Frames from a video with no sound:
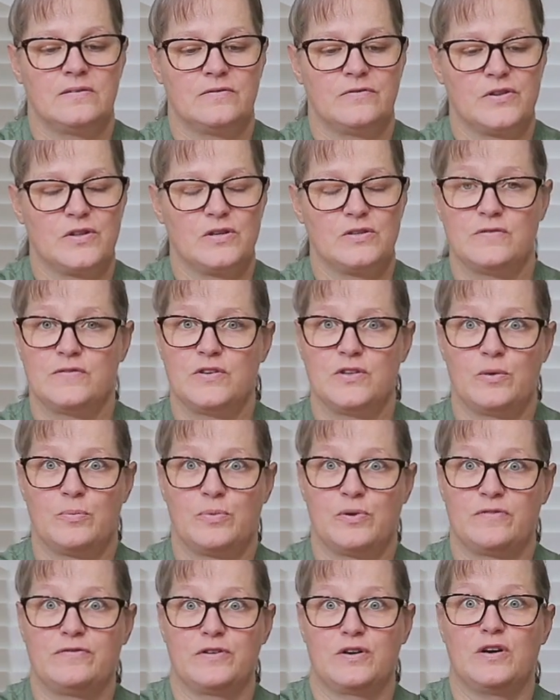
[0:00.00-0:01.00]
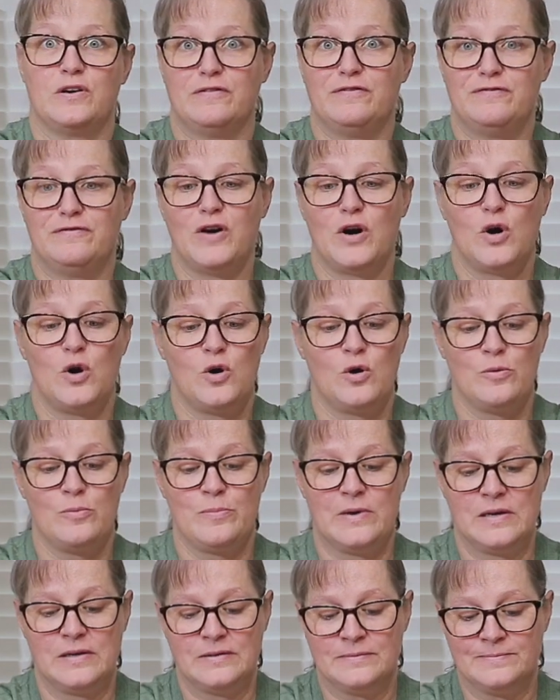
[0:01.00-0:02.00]
For those of you that prefer a
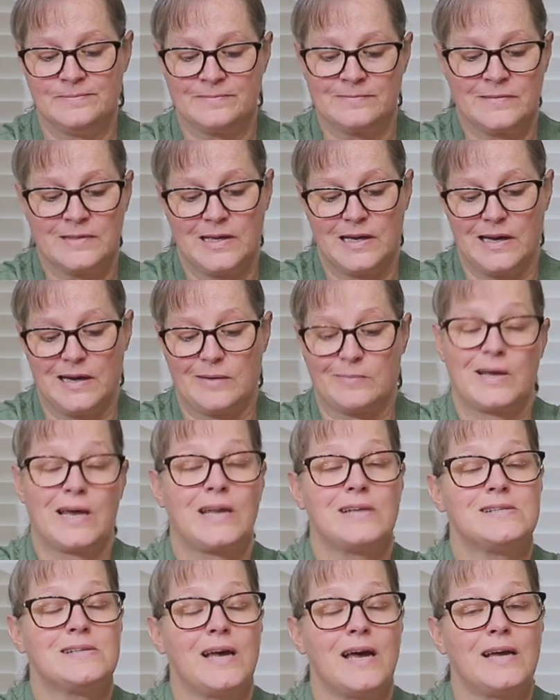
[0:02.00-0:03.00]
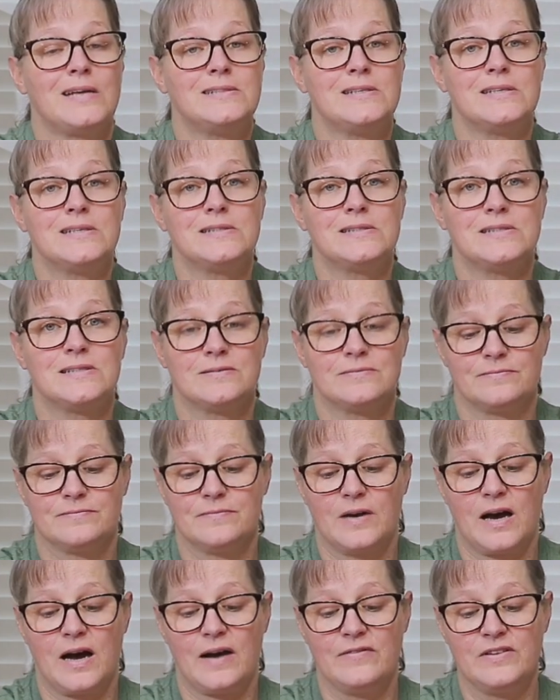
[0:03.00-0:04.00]
foam, I'm not a scientist.
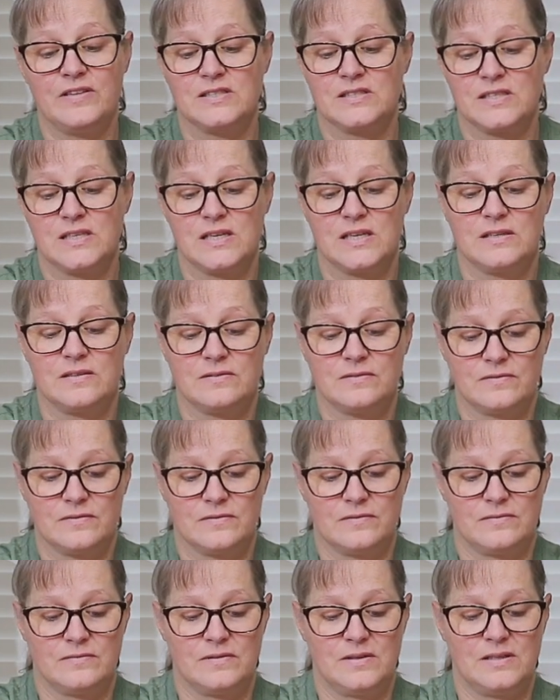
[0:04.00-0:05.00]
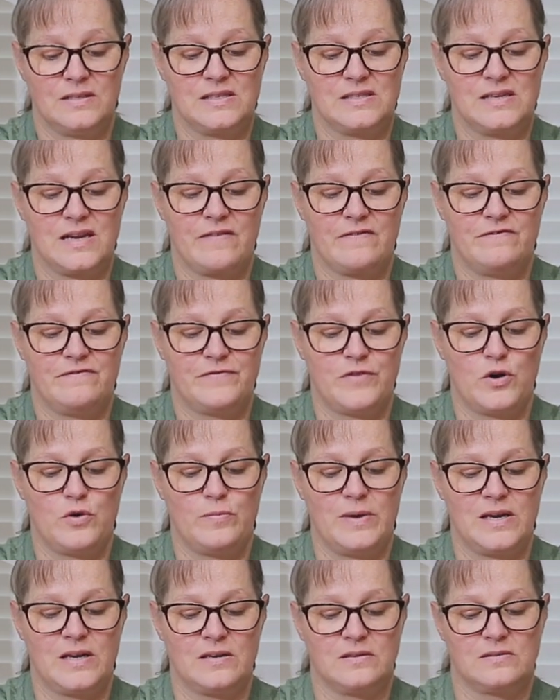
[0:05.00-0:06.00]
Obviously, it doesn't have
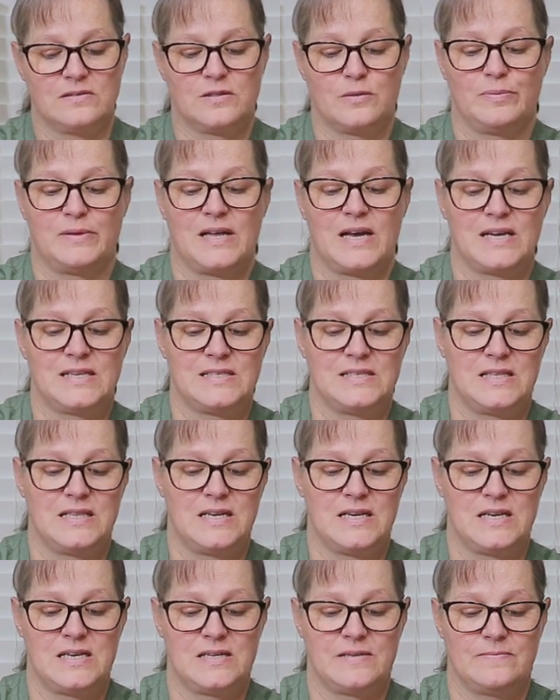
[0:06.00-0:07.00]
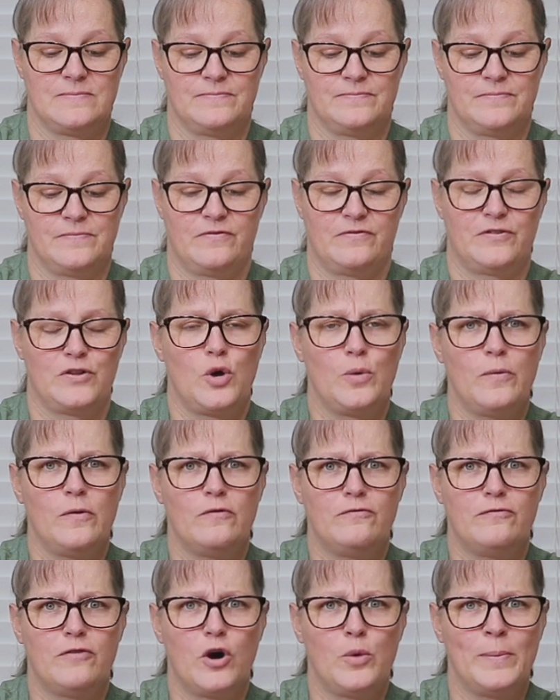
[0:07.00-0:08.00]
foaming supplies in there,
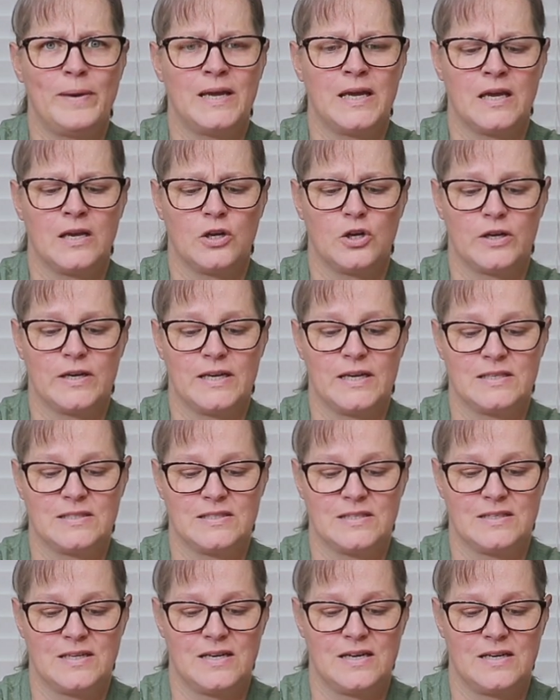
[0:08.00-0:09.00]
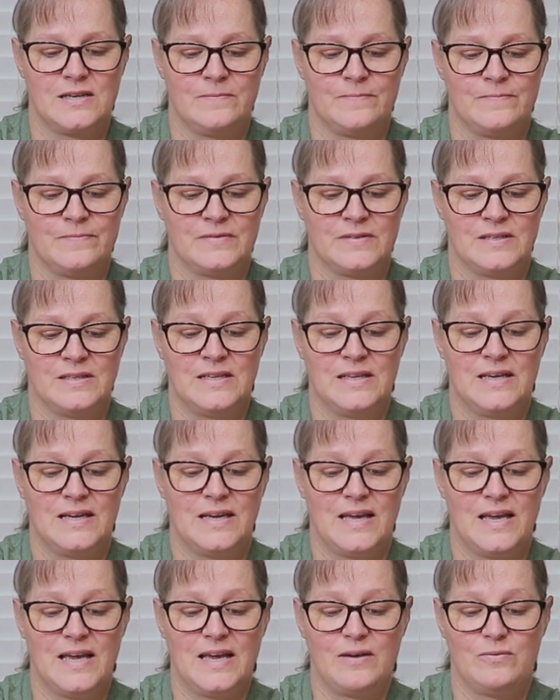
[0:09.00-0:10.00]
foaming ingredients in there.
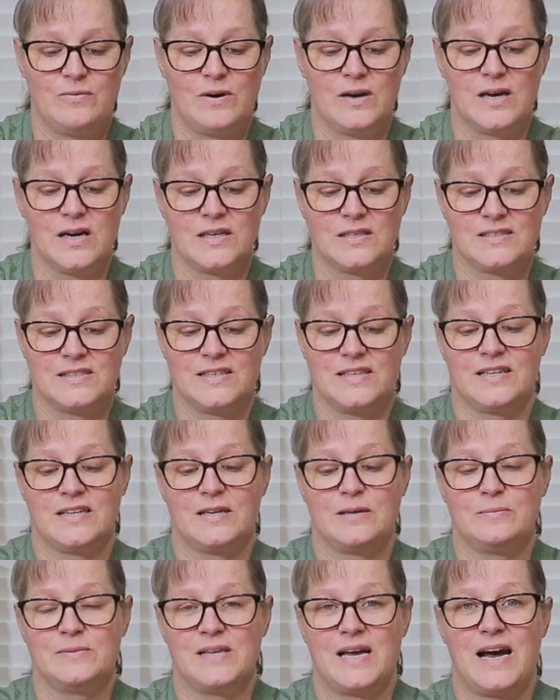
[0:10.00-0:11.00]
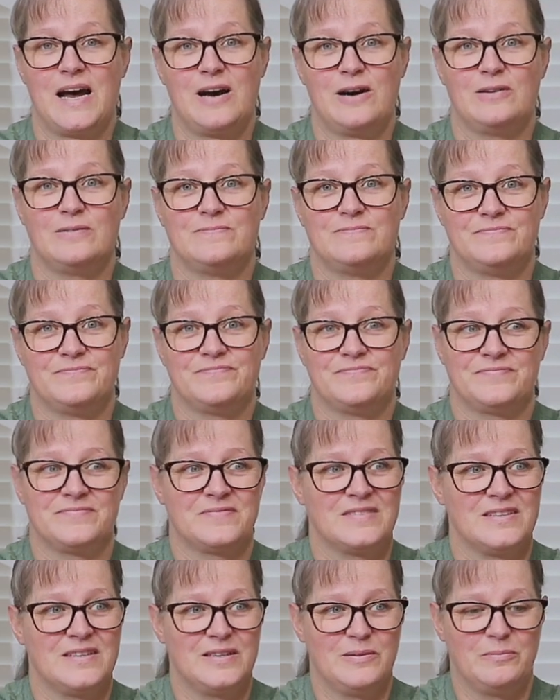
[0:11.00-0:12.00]
It works, it comes out.
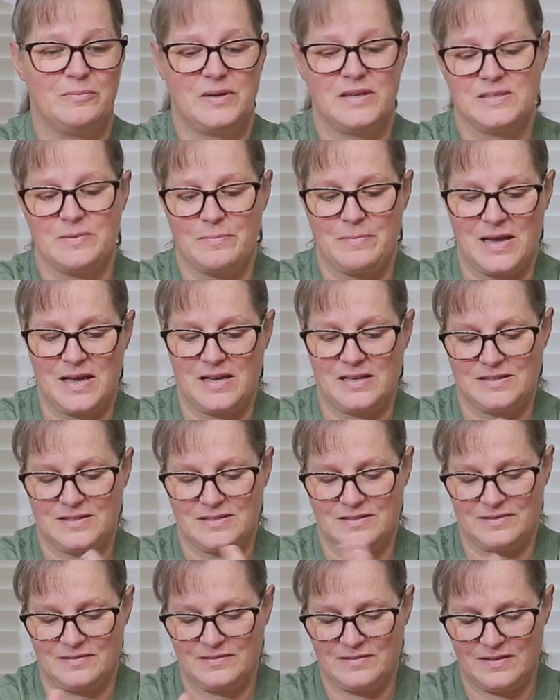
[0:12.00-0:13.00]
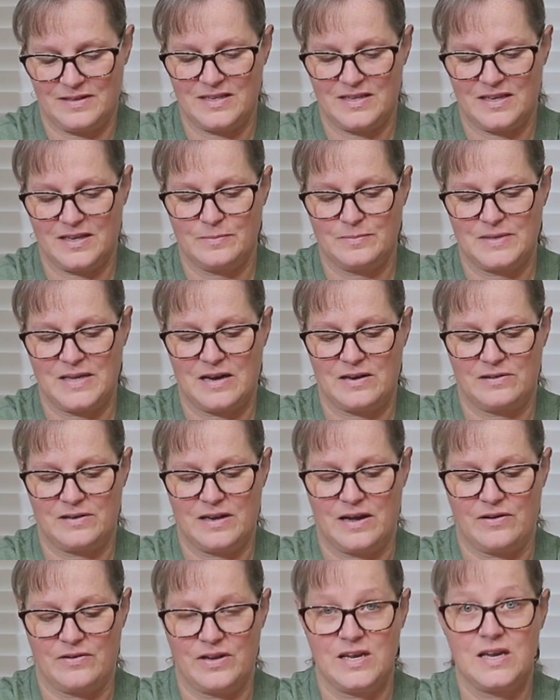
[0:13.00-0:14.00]
It's a mess. It comes out
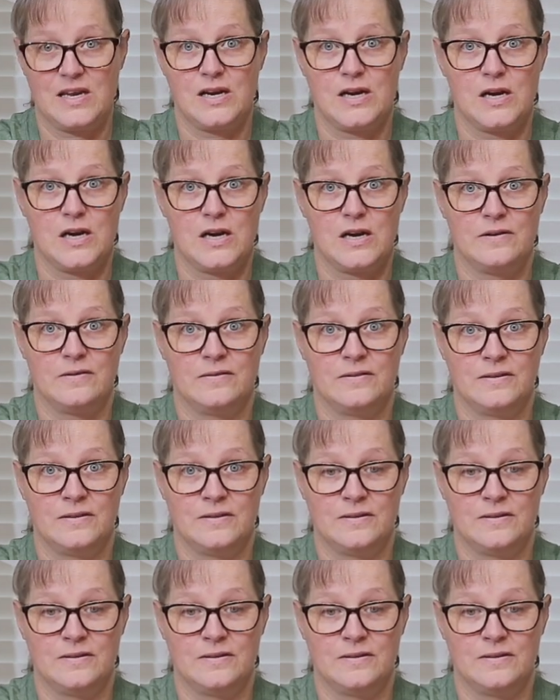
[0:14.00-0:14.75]
down here.